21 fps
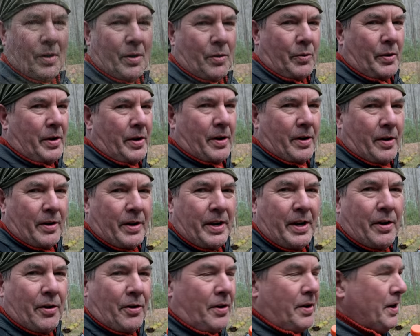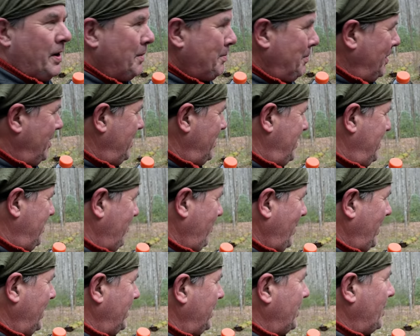Well, we are geared up,
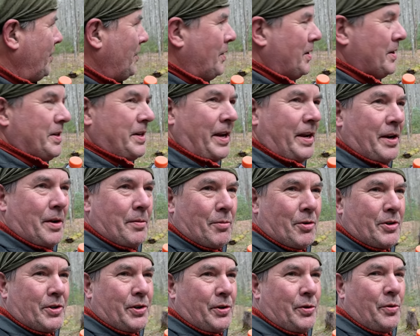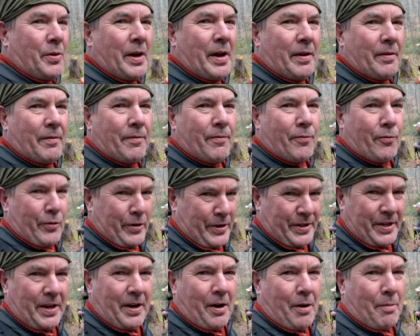ready to go on day number two and
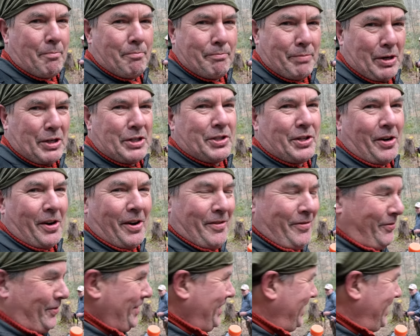freezing our butts off.